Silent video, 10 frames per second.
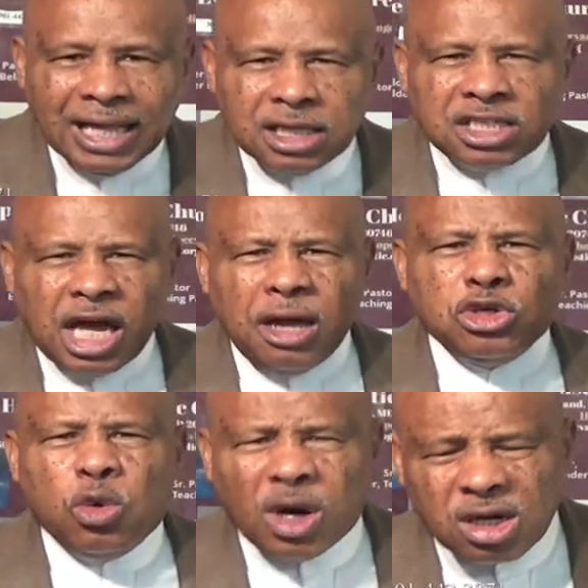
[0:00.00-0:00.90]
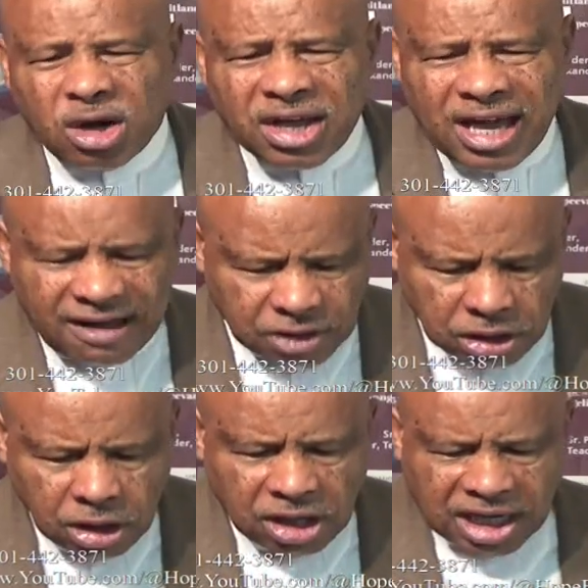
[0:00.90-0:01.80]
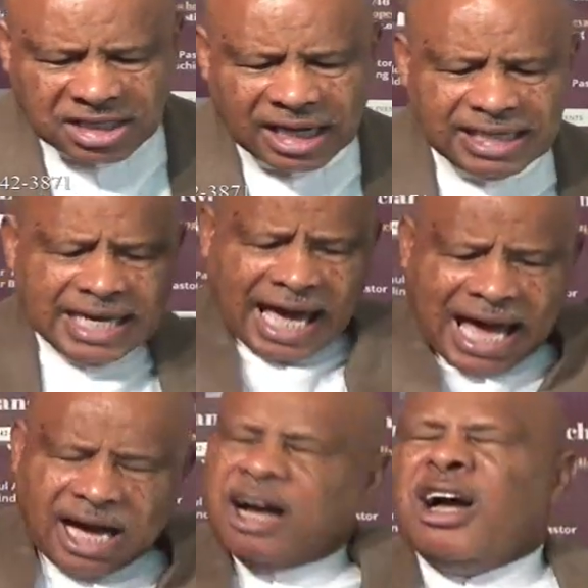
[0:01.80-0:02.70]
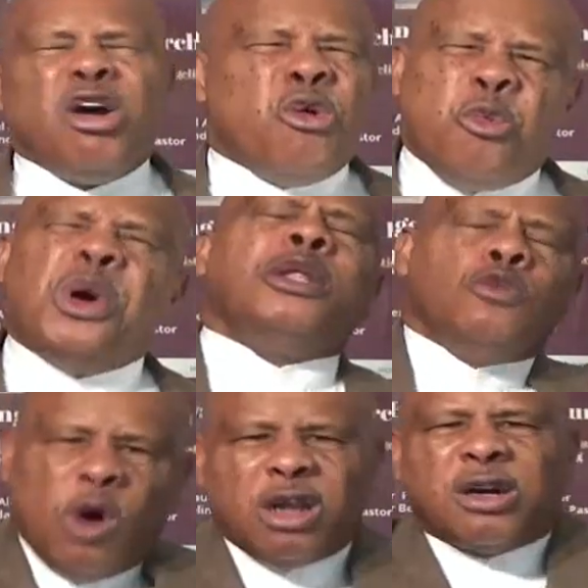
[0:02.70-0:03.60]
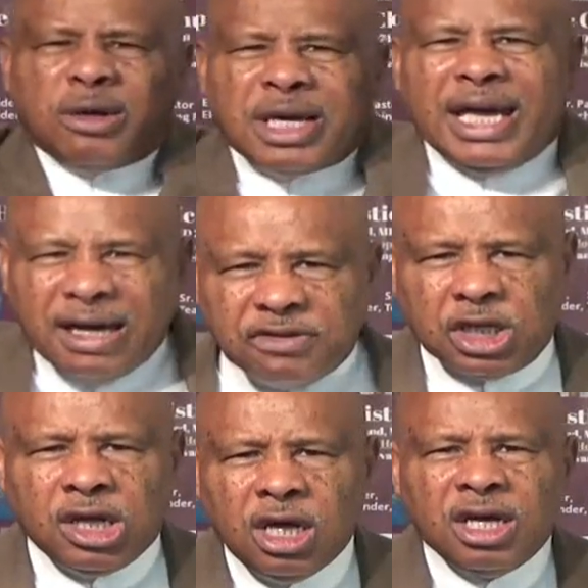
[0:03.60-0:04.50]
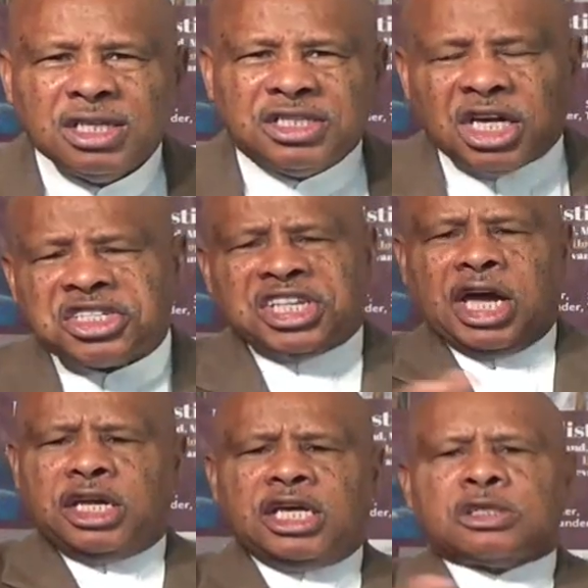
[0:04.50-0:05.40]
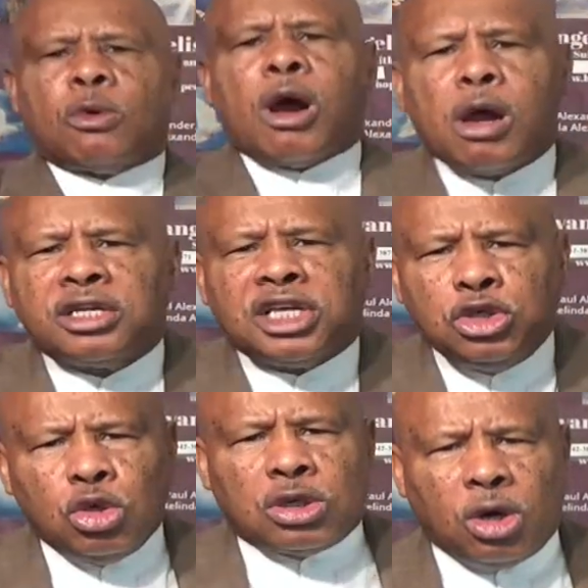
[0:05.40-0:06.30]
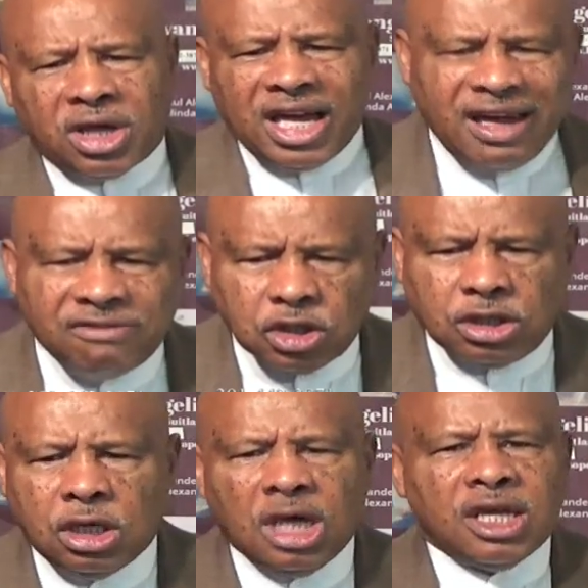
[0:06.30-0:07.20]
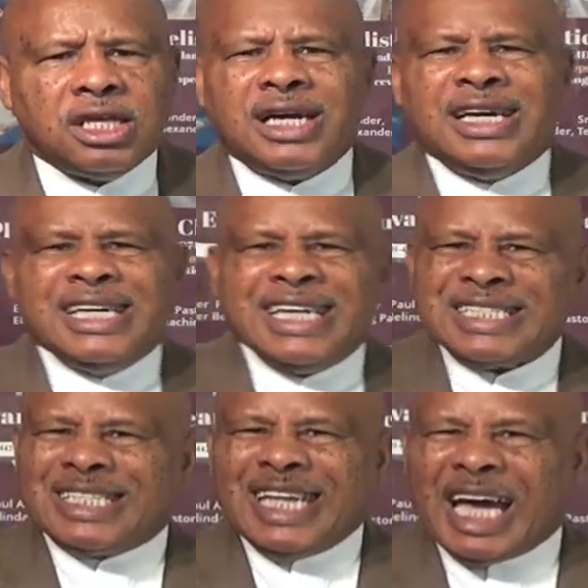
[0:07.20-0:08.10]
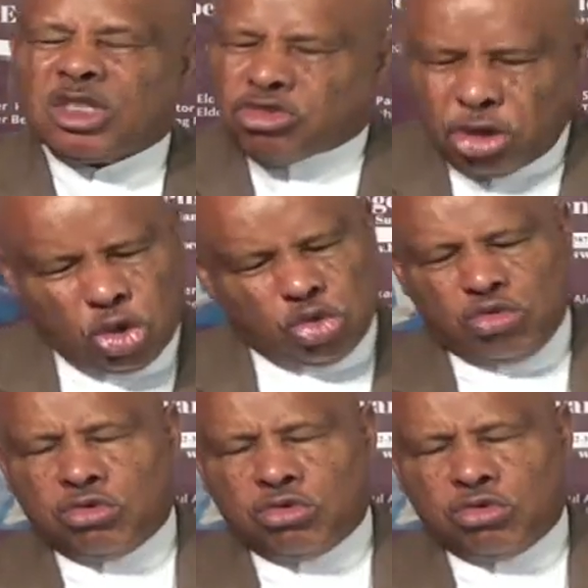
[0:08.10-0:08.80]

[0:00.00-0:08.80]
they say, you want to go to heaven? And they say, yeah, who wouldn't want to go to heaven? Just say these words and you'll go to heaven. That's not true.